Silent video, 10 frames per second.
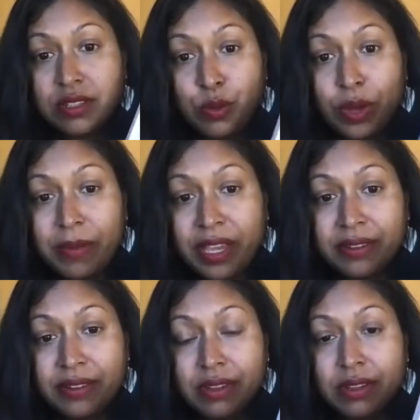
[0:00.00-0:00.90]
to
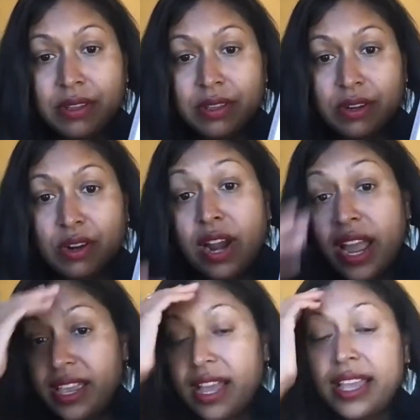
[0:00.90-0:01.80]
women, or
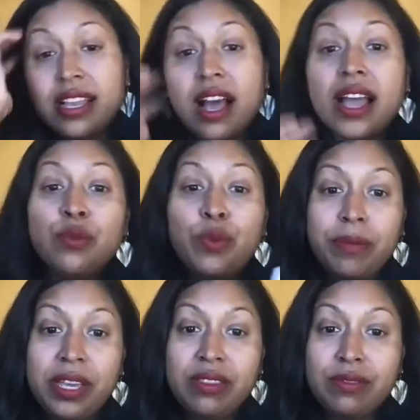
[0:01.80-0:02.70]
I guide
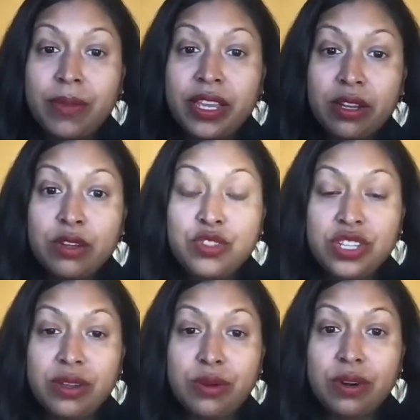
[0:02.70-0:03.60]
women through my
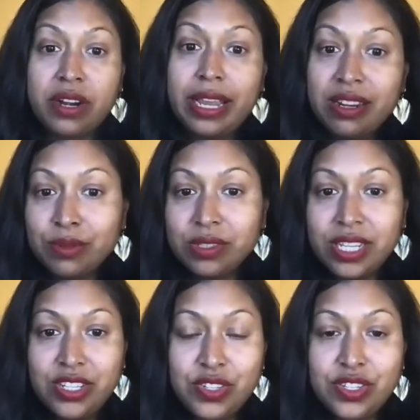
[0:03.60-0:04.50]
coaching who are in a
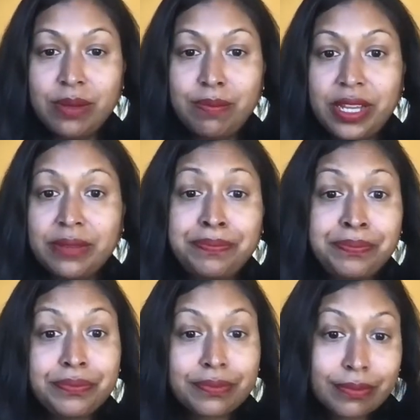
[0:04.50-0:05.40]
relationship, but
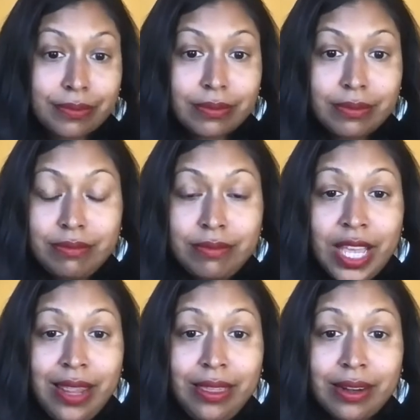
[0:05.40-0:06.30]

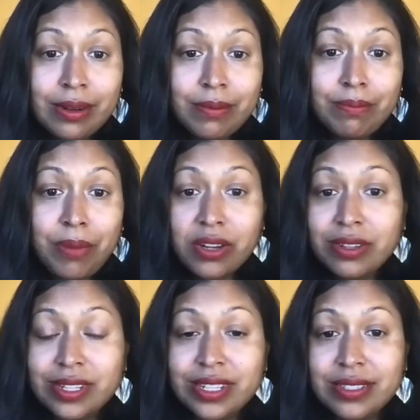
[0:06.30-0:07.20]
their
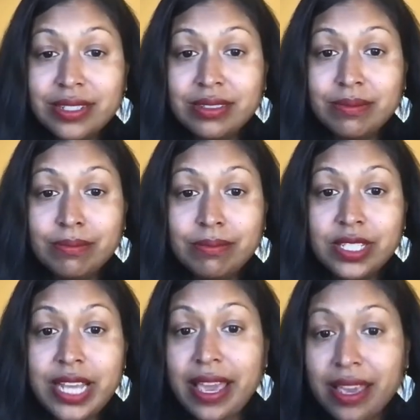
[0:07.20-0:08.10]
partner isn't
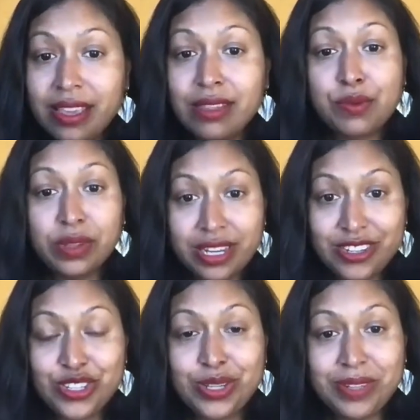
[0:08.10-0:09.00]
taking their
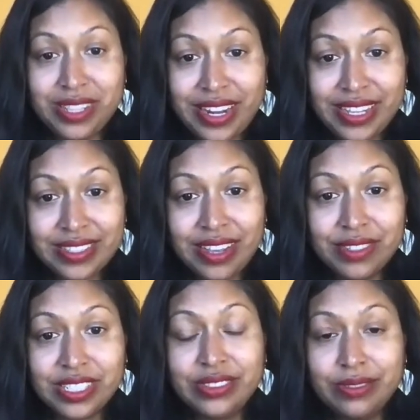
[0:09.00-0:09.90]
relationship to the next
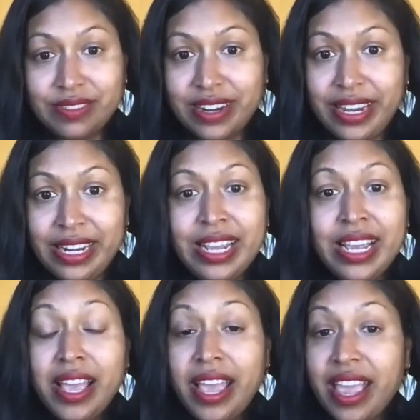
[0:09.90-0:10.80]
level, right?
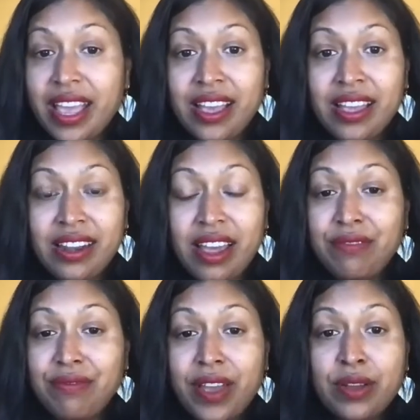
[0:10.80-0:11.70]
And I
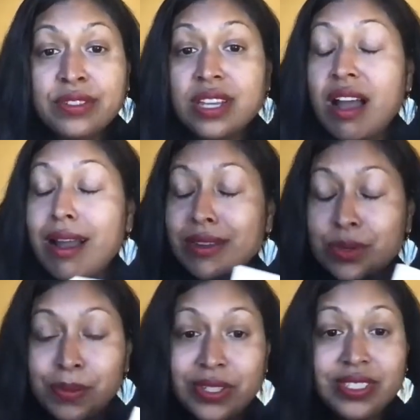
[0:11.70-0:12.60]
found
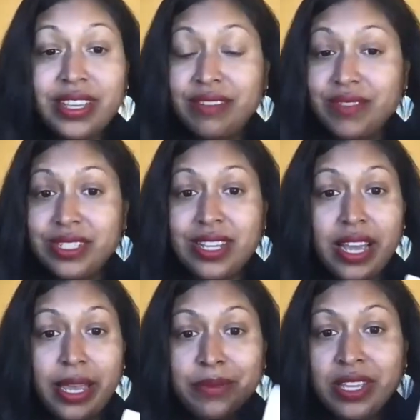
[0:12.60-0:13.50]
100% of the
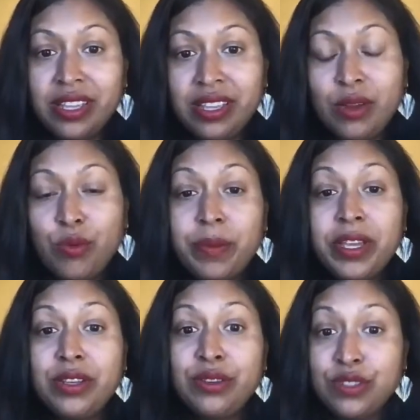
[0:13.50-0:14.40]
time, women
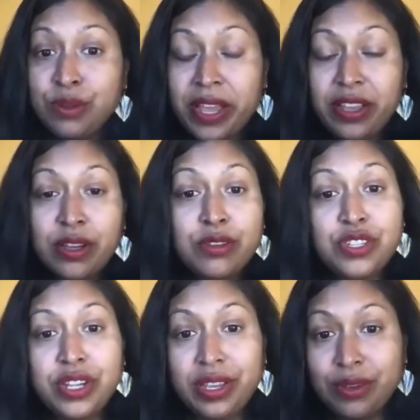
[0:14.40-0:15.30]
who do my
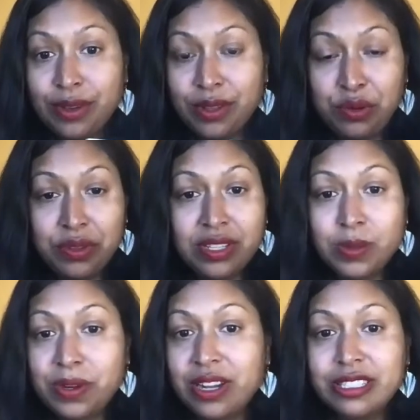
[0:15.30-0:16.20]
coaching, who go through this
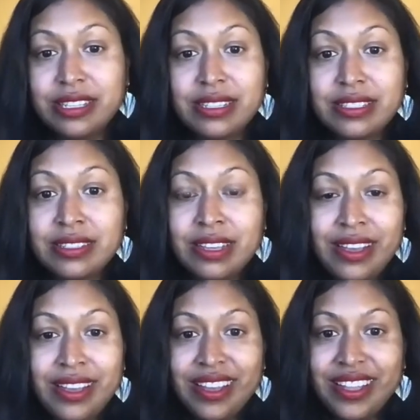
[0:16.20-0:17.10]
process,
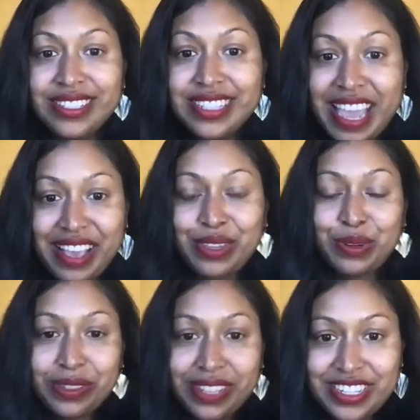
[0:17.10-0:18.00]
take their
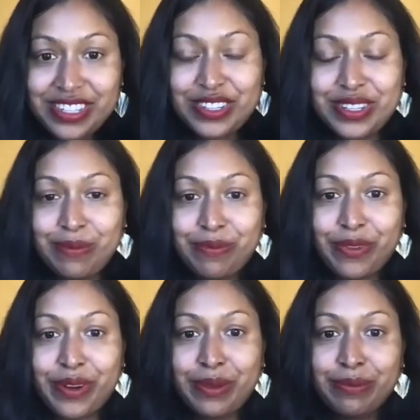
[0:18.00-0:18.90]
relationship
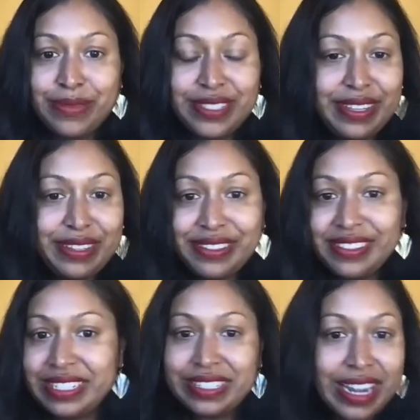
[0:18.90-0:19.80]
from single
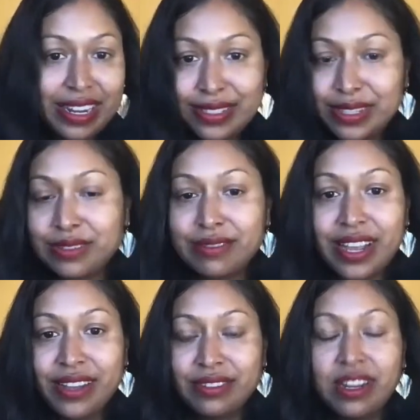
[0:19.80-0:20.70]
and taxing
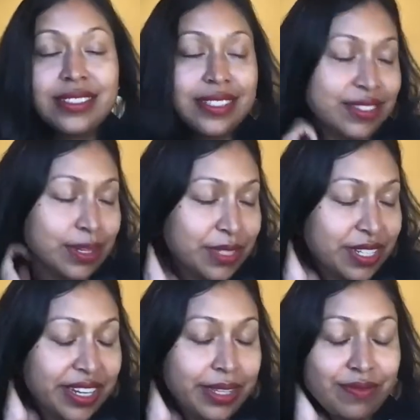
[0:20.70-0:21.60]
around, not single, I'm
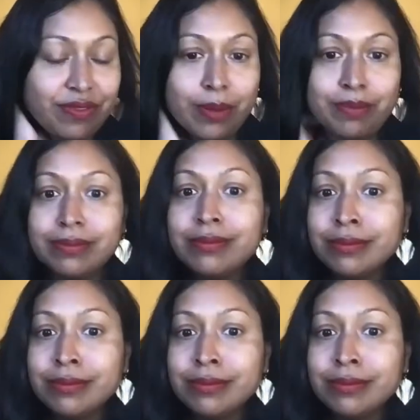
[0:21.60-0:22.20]
sorry, from,